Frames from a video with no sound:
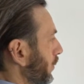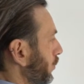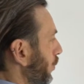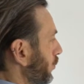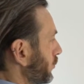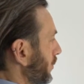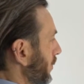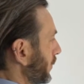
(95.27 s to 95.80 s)

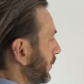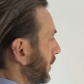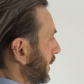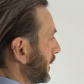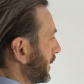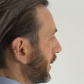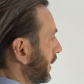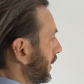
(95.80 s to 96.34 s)
quadrant
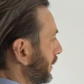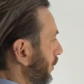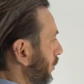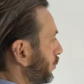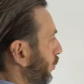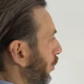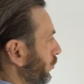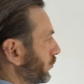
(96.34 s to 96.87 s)
three, and
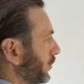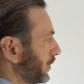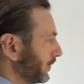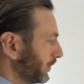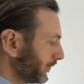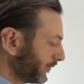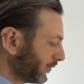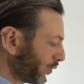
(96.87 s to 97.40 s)
quadrant
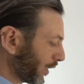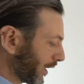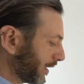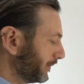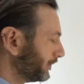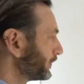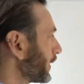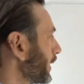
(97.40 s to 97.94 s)
four.
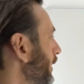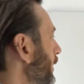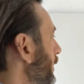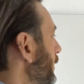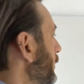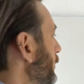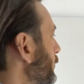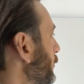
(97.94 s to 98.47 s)

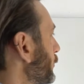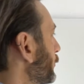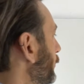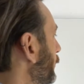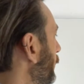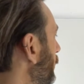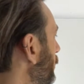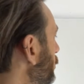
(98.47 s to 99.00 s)
So